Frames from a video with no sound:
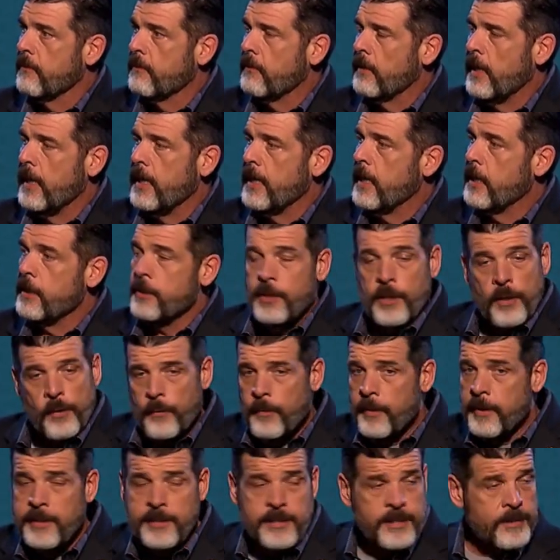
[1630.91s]
Right? And you
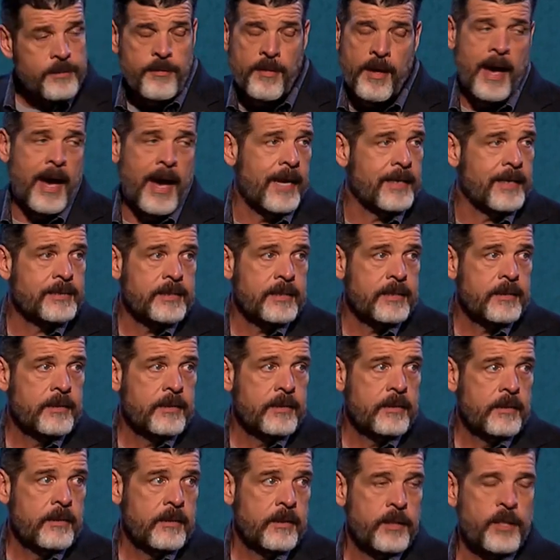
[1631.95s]
don't want to do that.
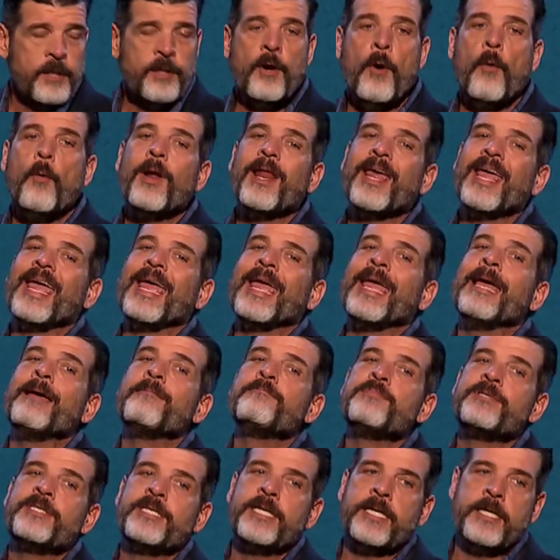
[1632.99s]
You don't want to
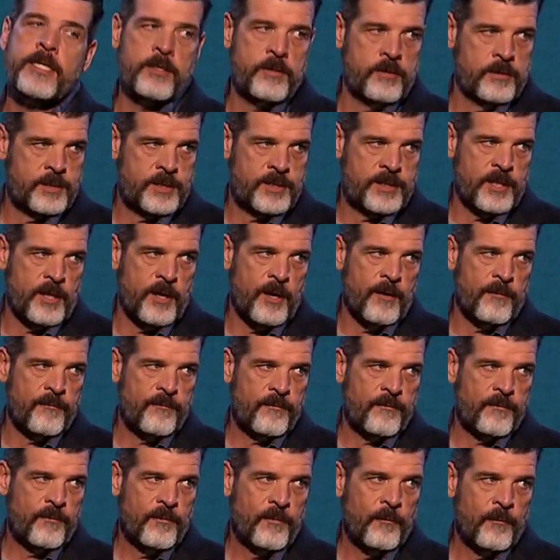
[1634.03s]
empty
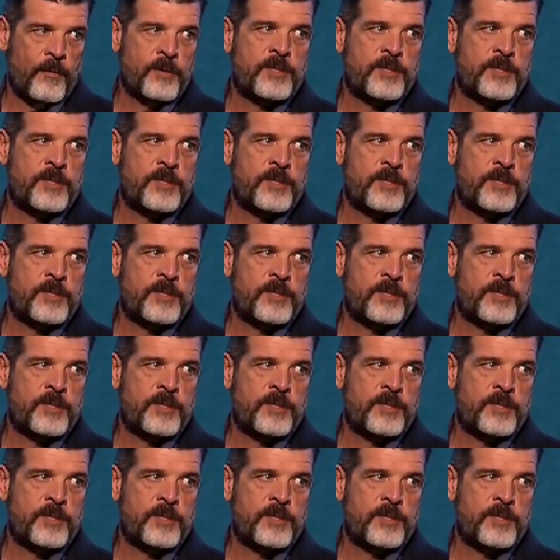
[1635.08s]
yourself.